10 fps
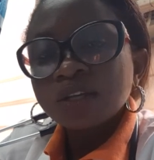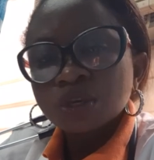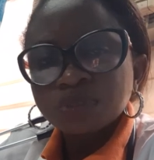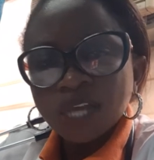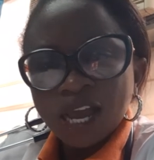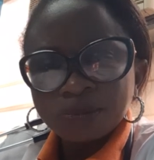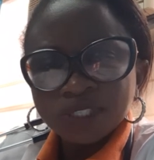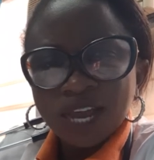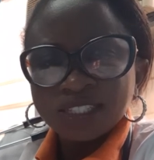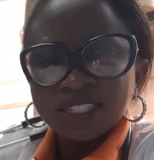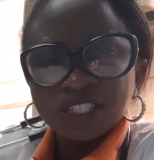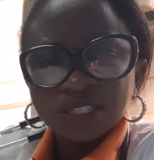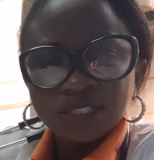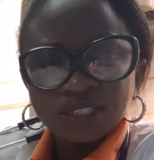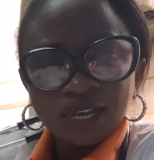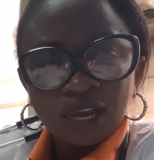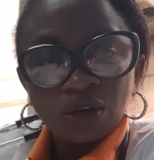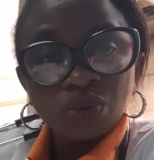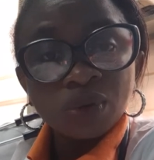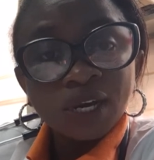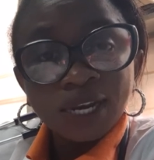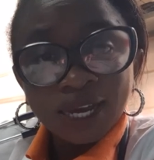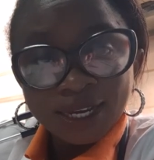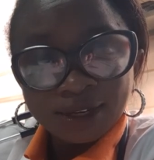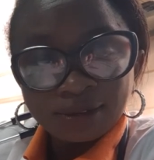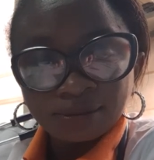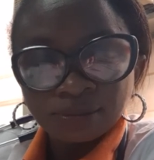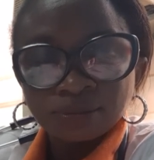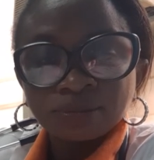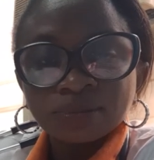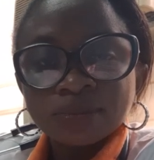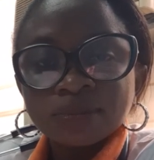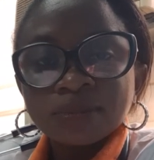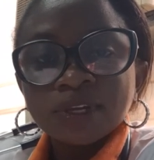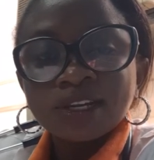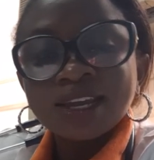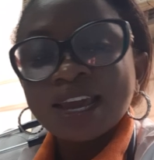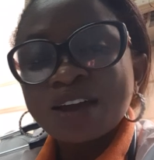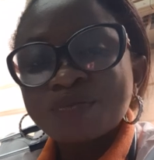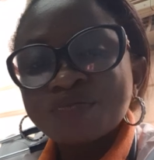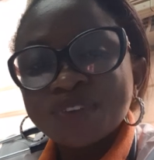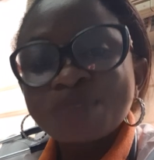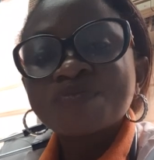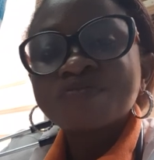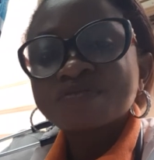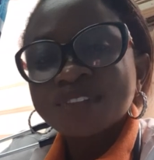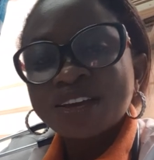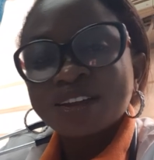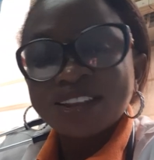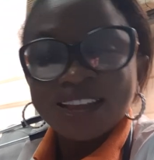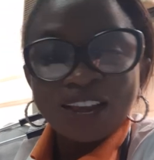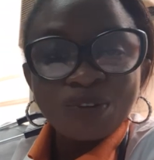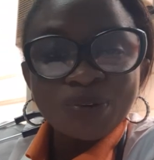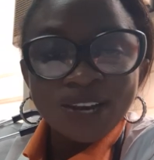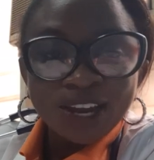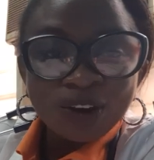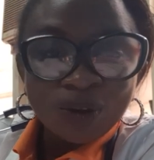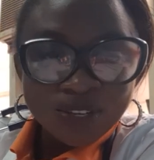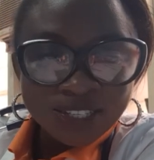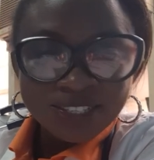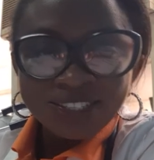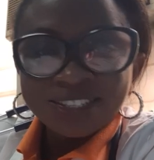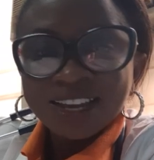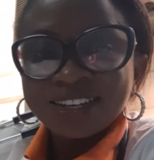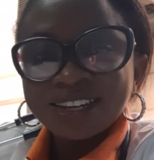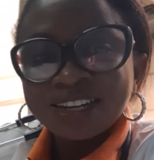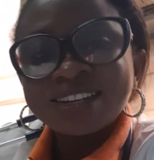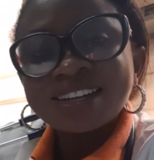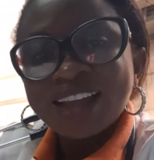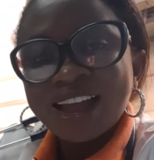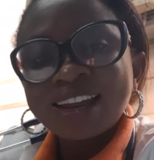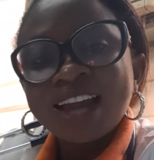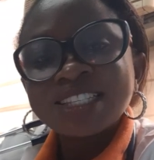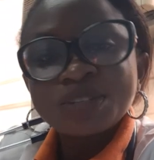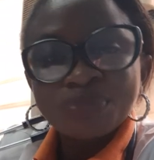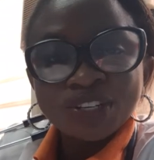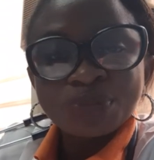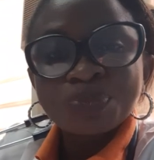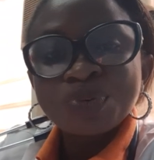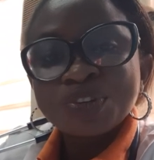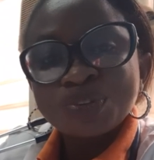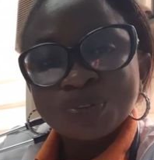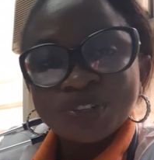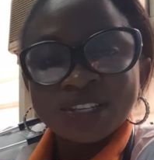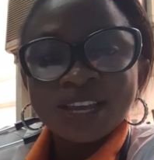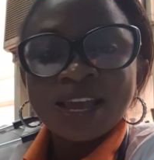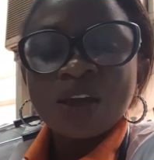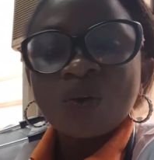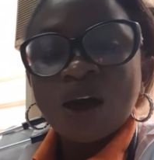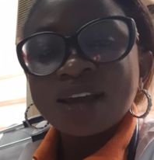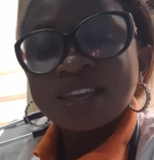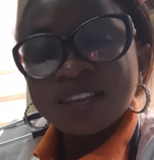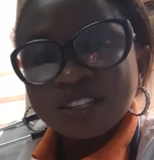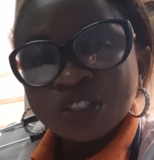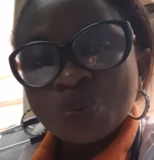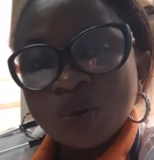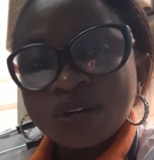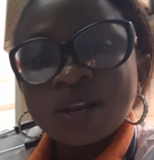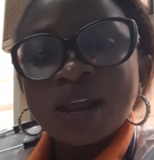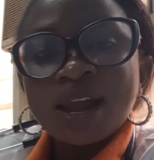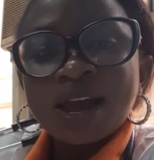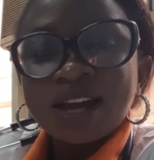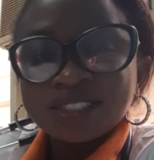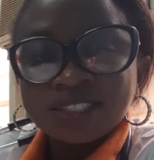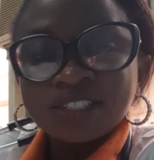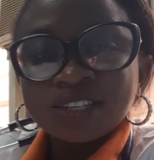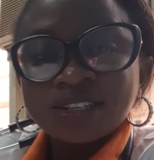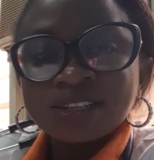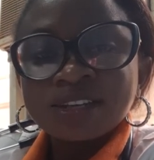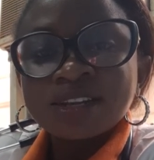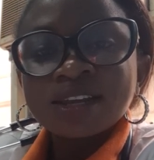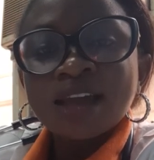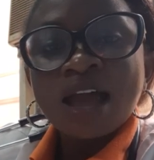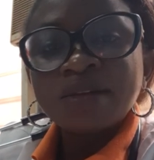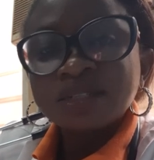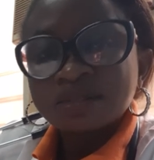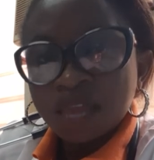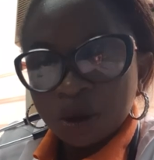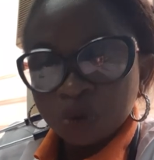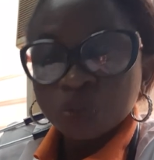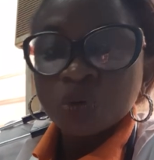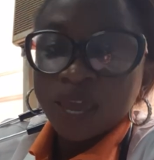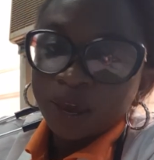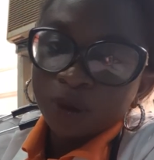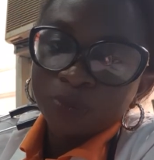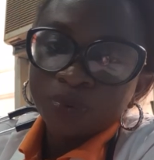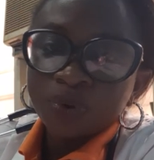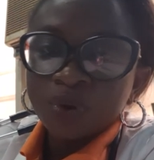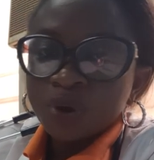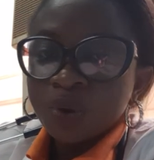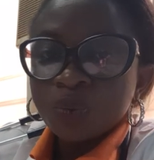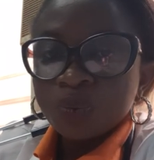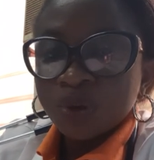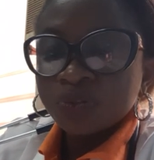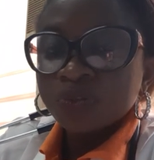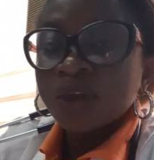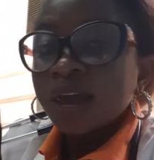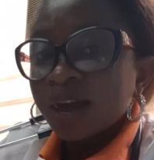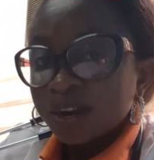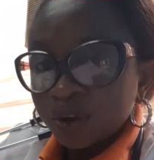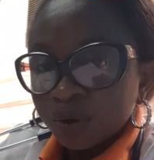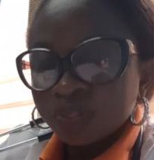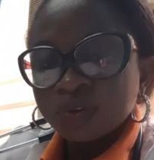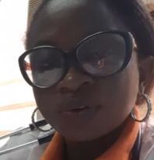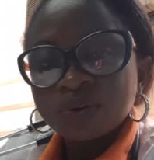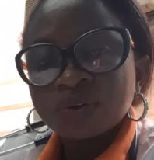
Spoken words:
sometimes antigens can look alike. They can look like cousins, and then an antibody produced against one antigen can also help with another